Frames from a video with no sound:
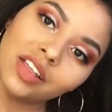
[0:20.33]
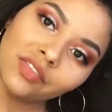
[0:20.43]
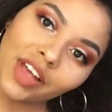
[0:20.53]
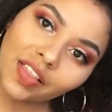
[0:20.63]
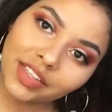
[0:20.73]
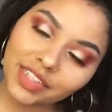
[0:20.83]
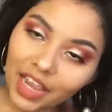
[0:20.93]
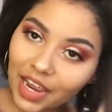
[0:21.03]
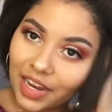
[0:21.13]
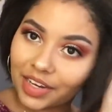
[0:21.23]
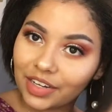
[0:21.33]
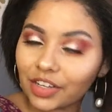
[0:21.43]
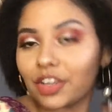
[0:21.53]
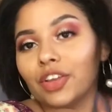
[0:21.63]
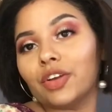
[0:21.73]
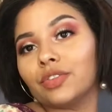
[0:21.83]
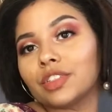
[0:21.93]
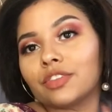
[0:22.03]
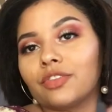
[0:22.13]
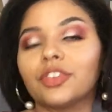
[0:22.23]
Valentine cute
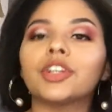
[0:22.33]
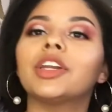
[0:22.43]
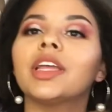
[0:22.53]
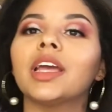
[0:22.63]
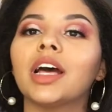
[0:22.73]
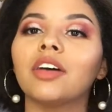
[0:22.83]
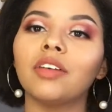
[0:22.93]
flirty